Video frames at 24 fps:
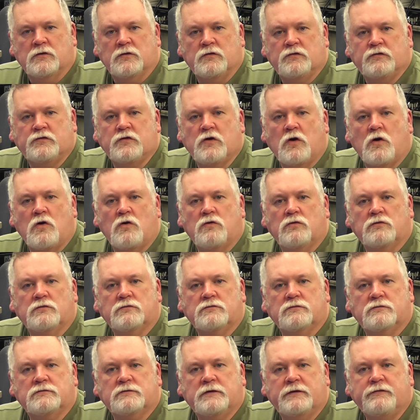So
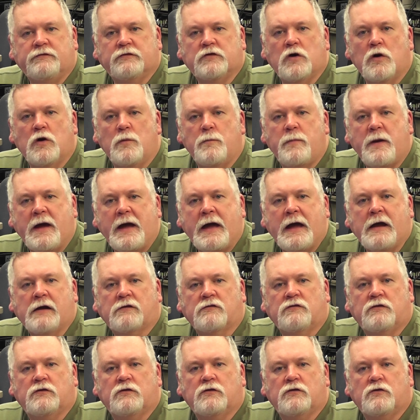let's go back
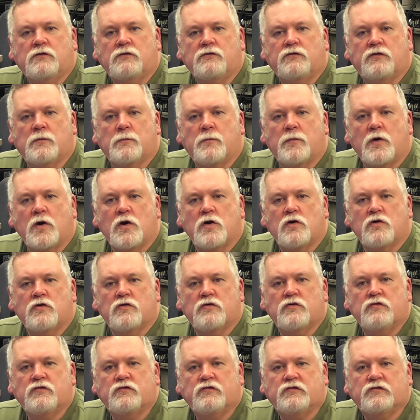to The
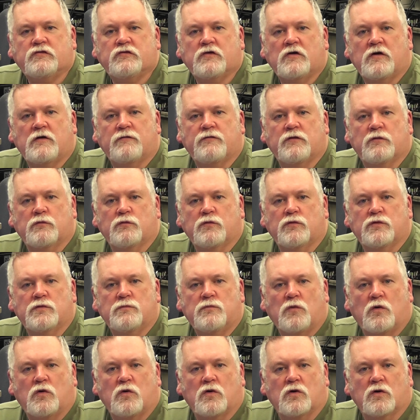Murders of the Rue
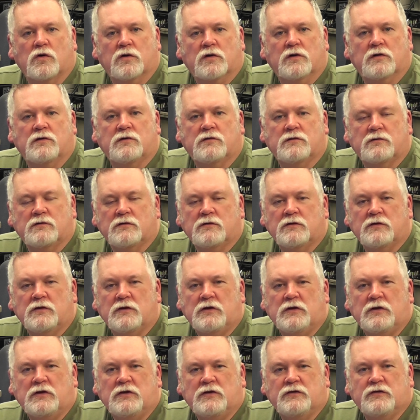Morgue.
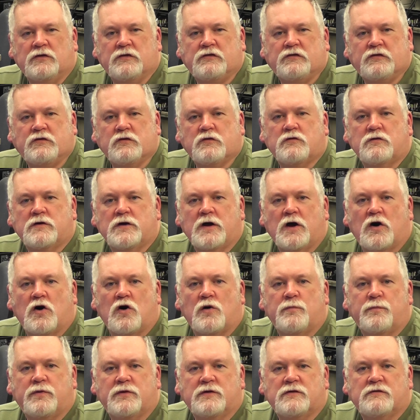The story
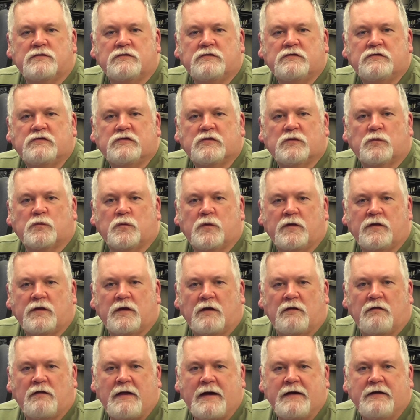opens with
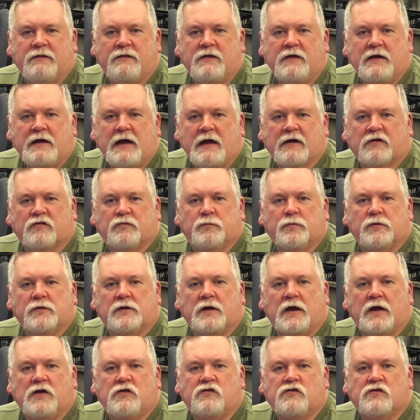a lengthy
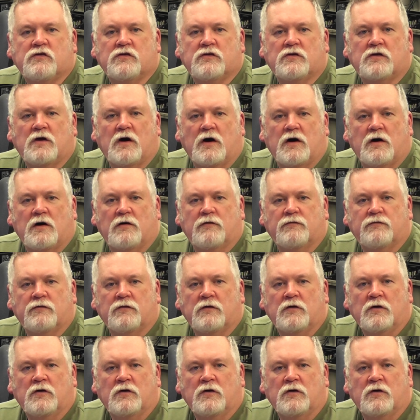explanation of